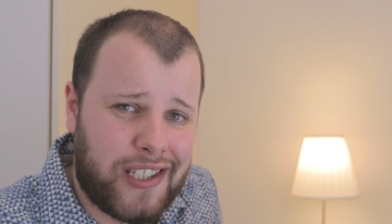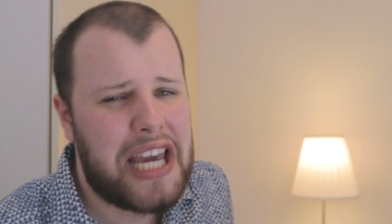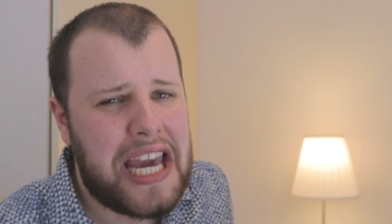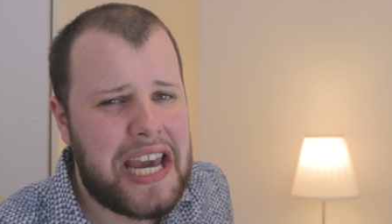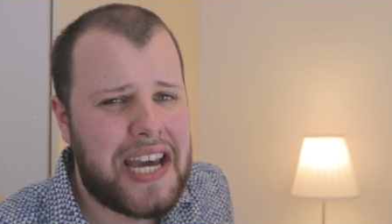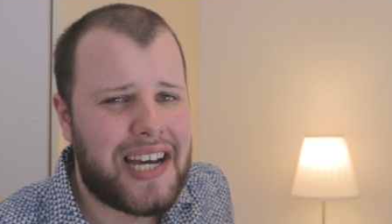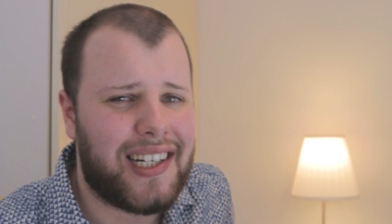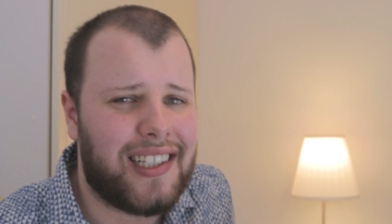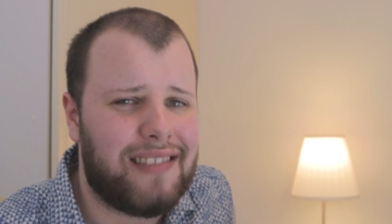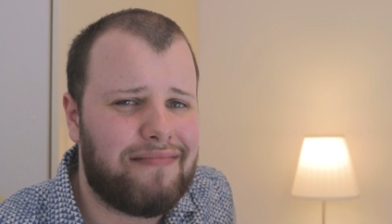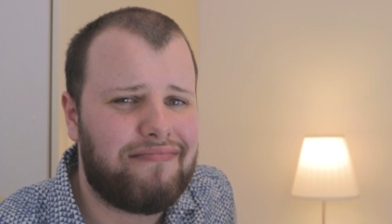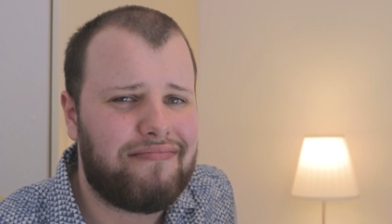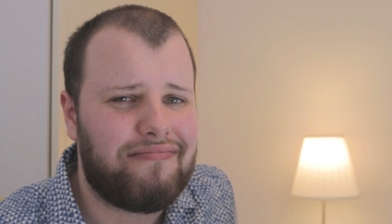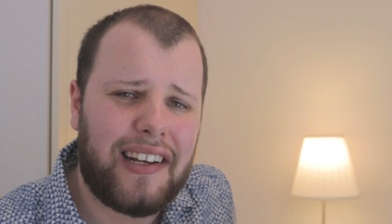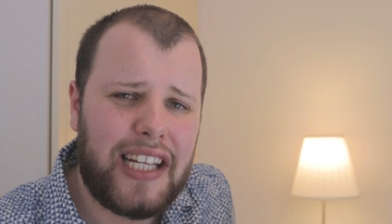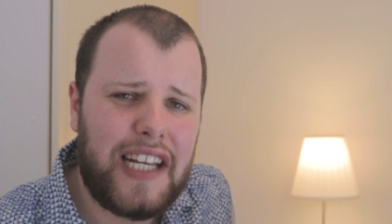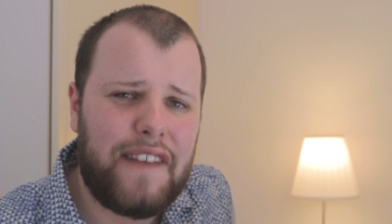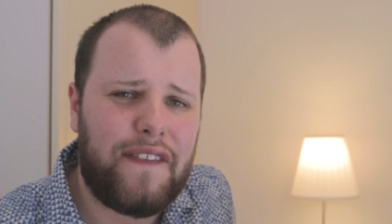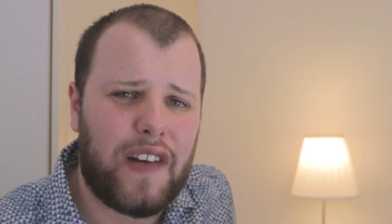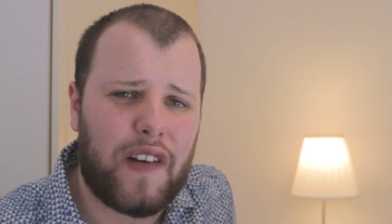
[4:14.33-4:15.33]
Here, take a
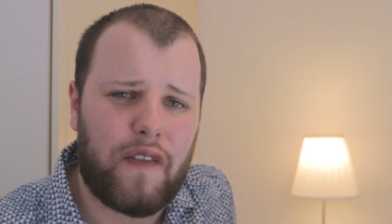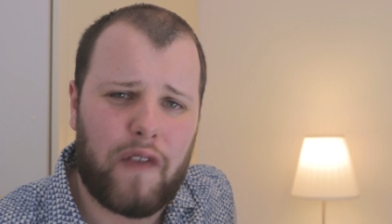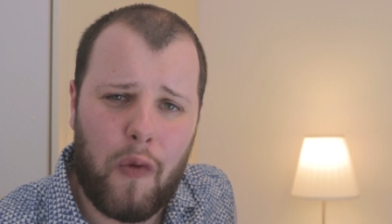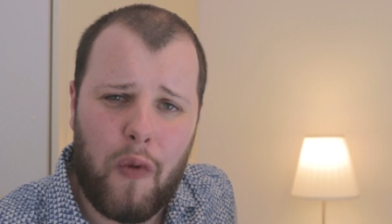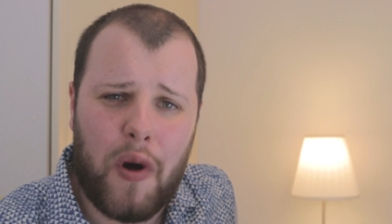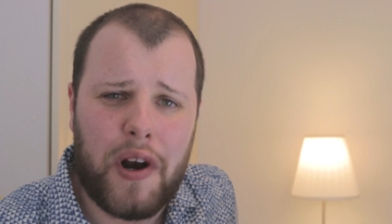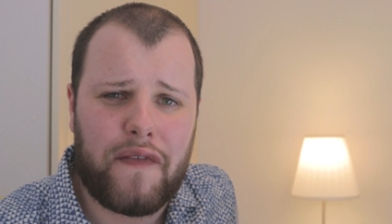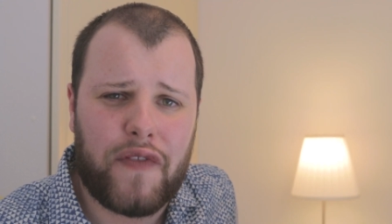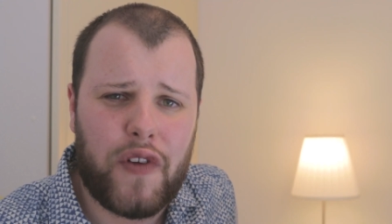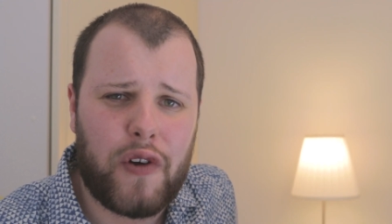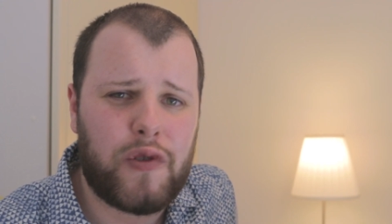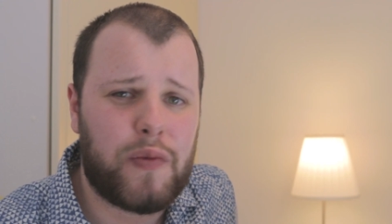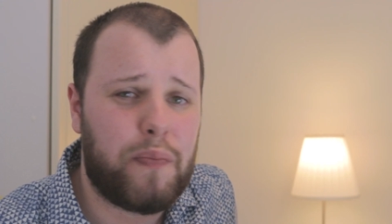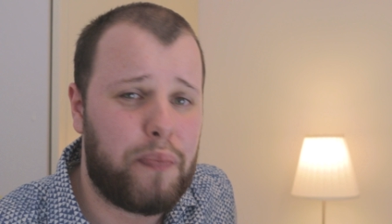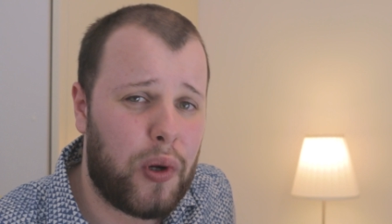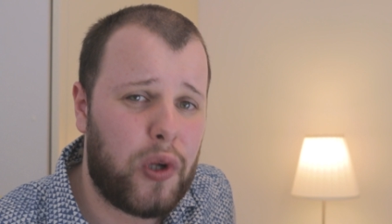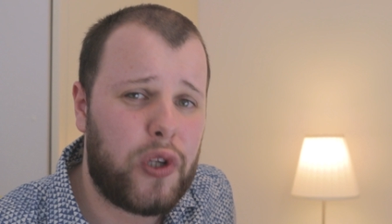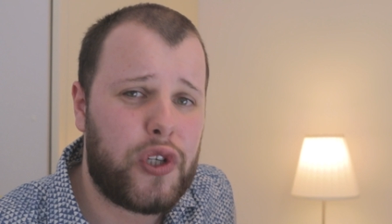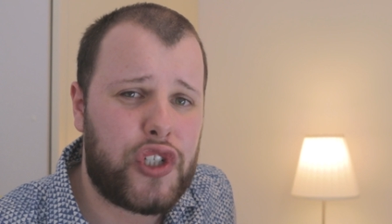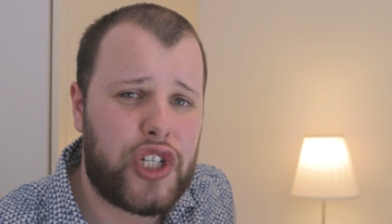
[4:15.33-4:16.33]
leaflet for one of those
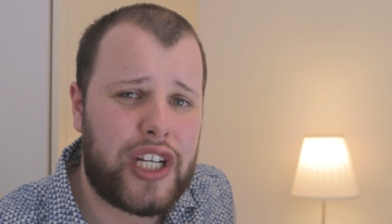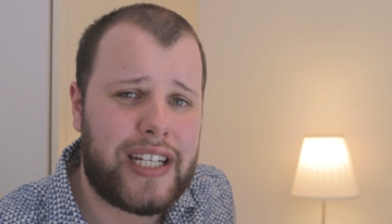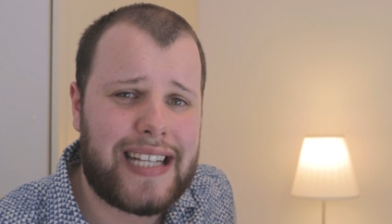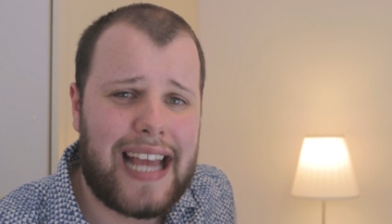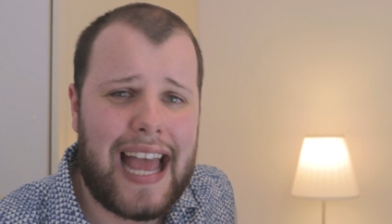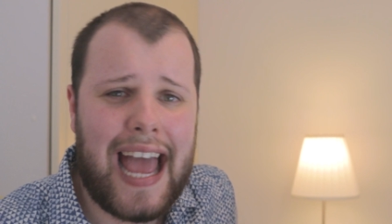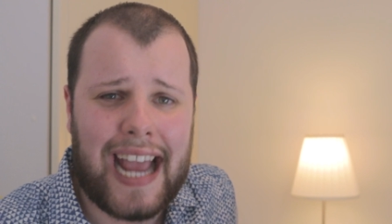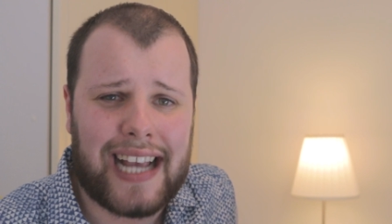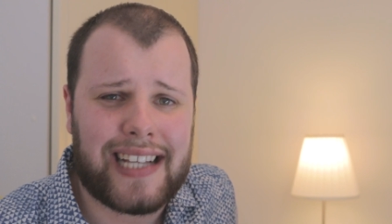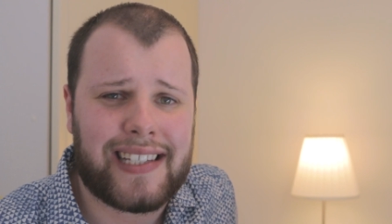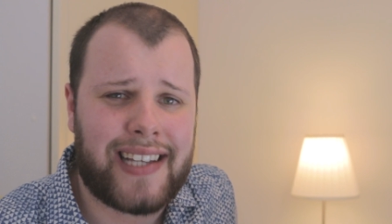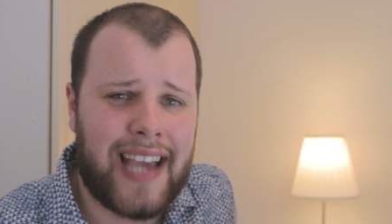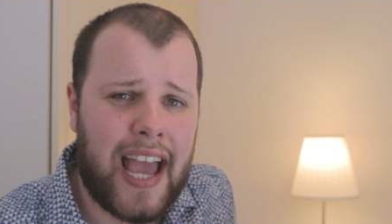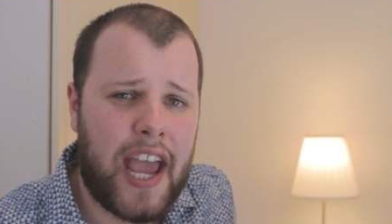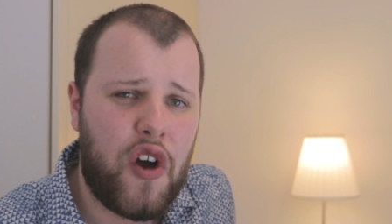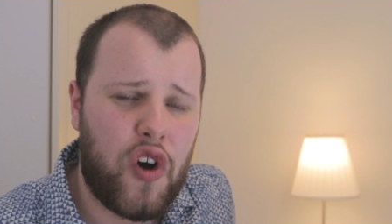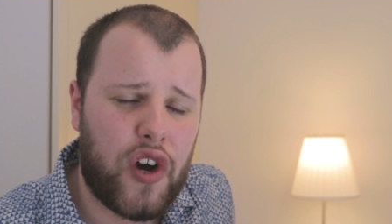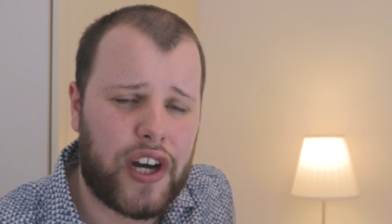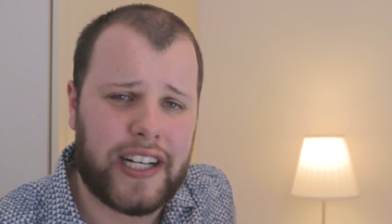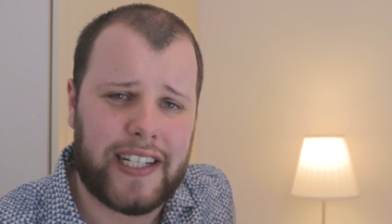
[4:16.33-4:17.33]
bullshit
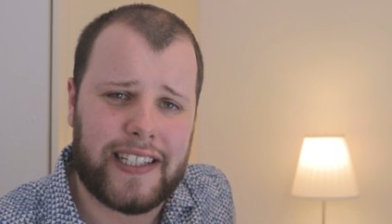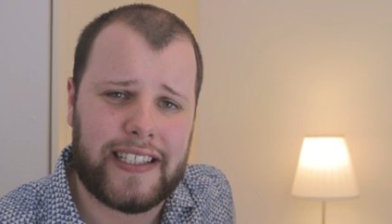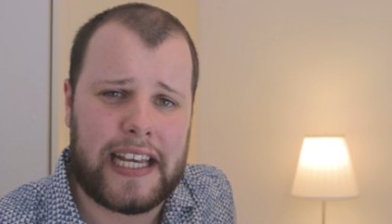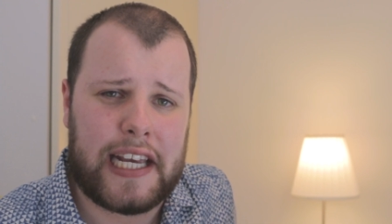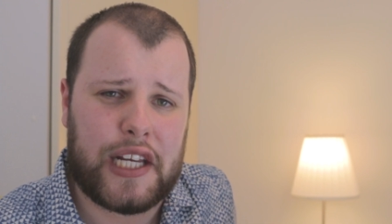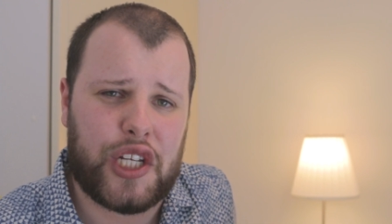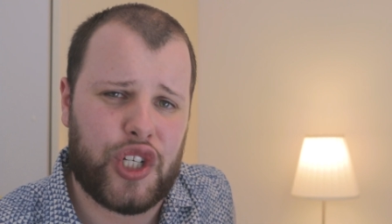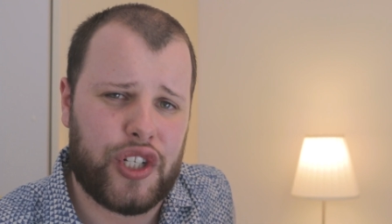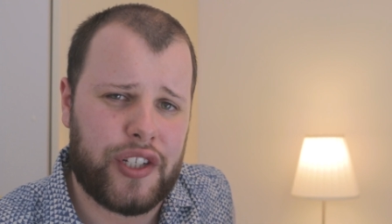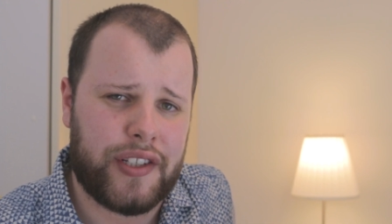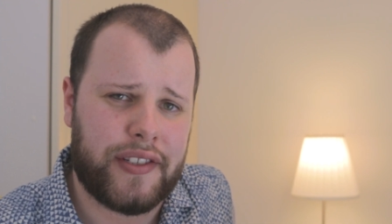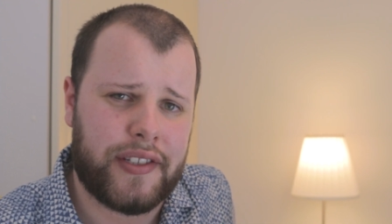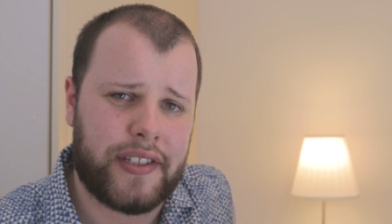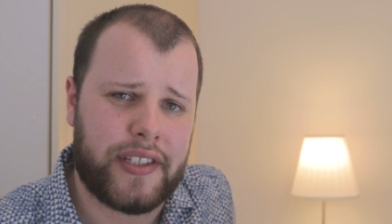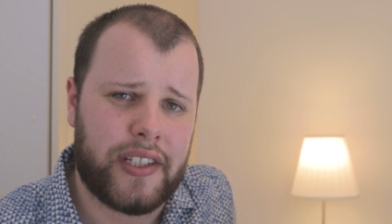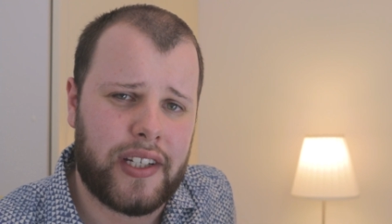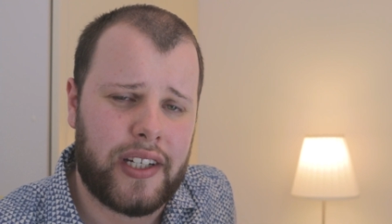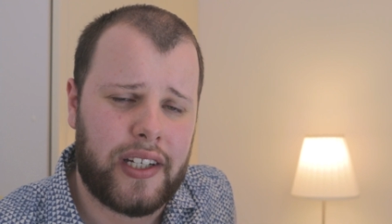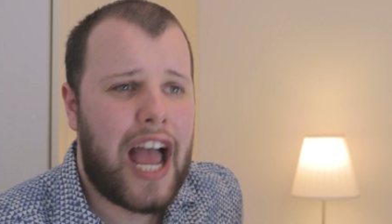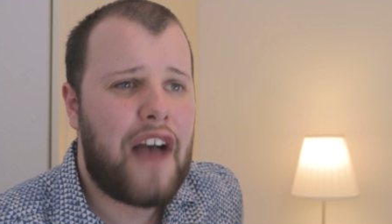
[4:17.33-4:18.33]
ex-gay organisations, for
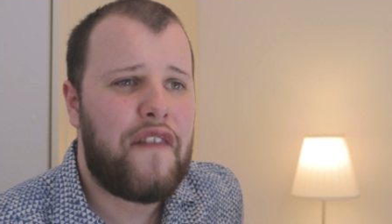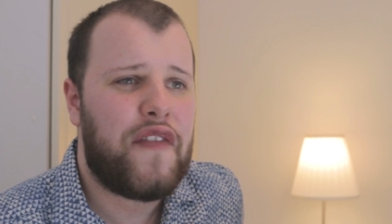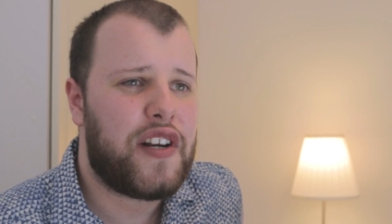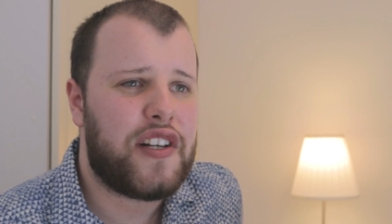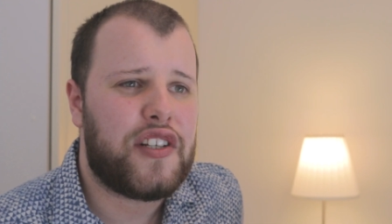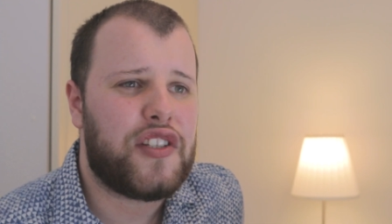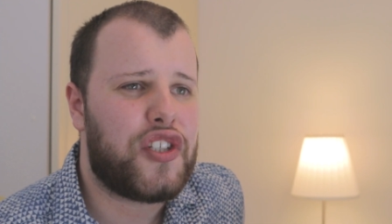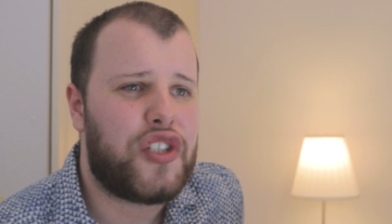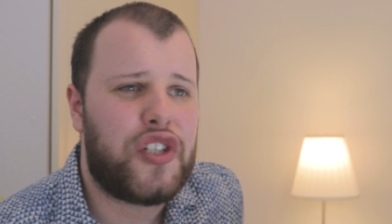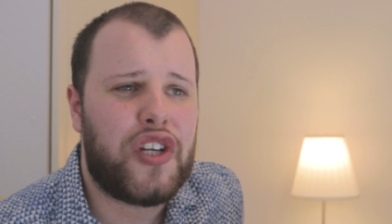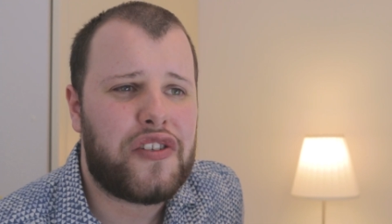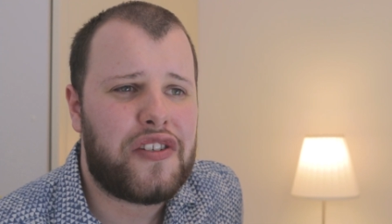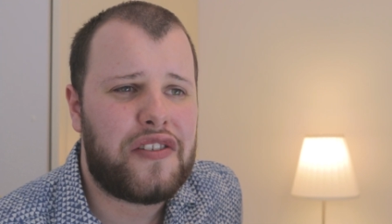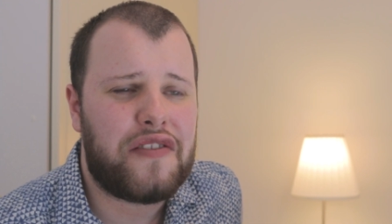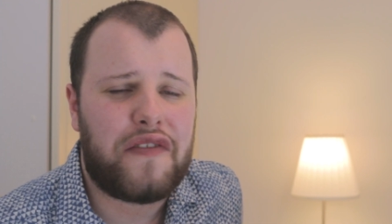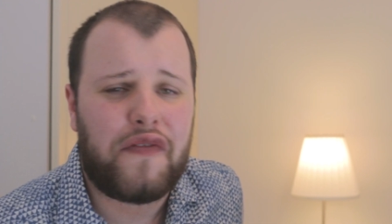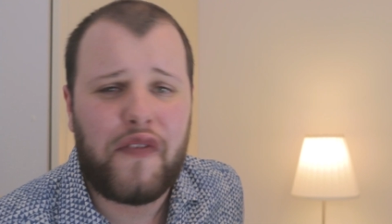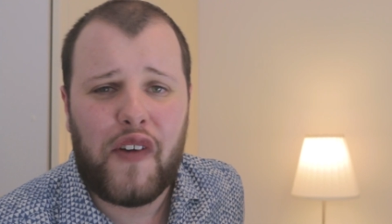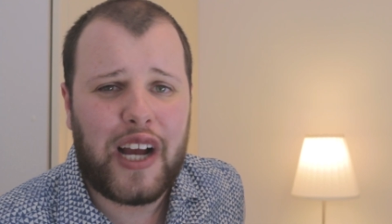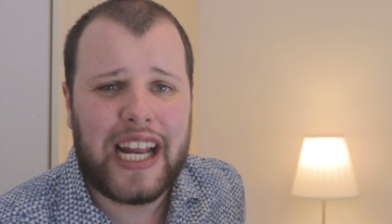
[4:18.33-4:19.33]
which evidence
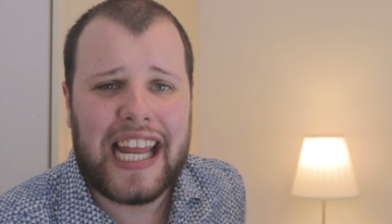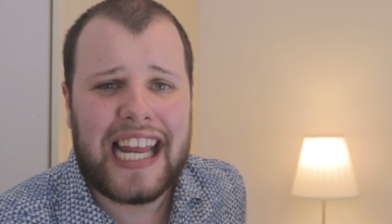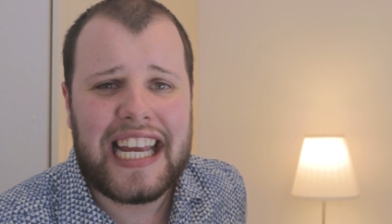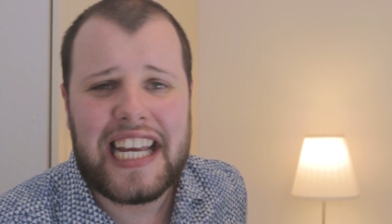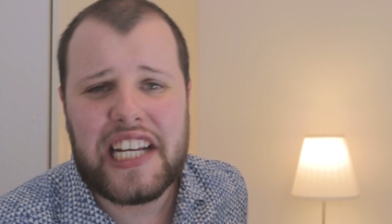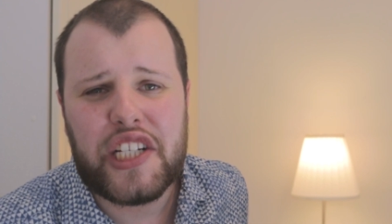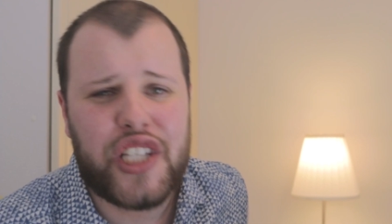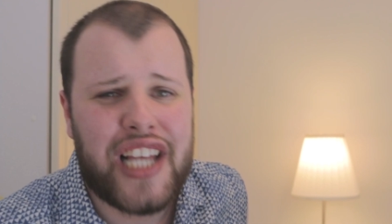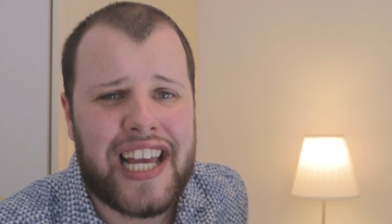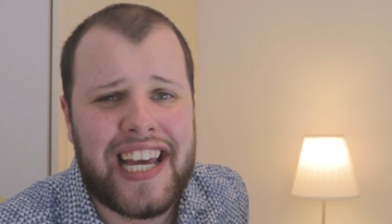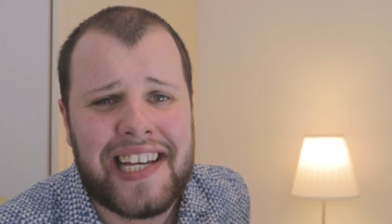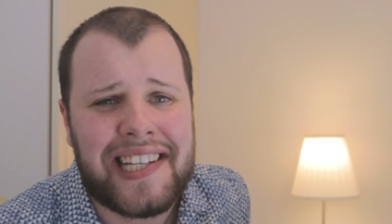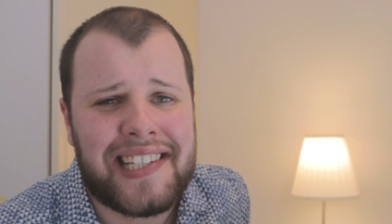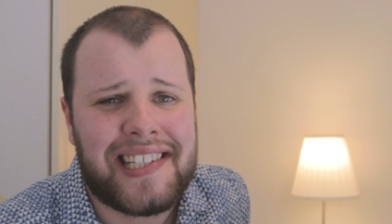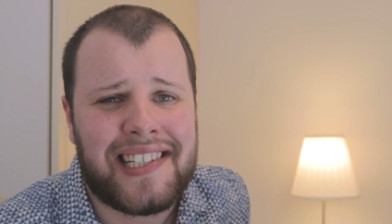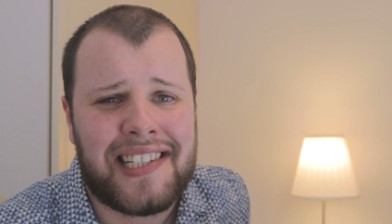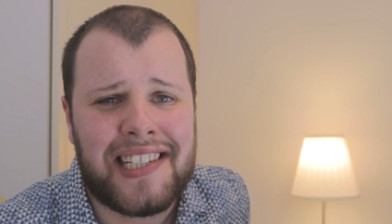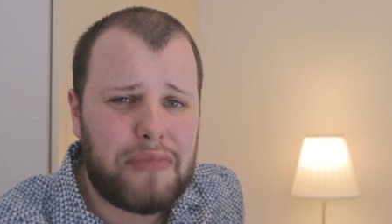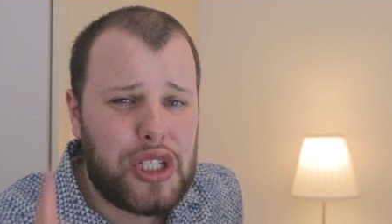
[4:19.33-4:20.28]
doesn't fucking exist.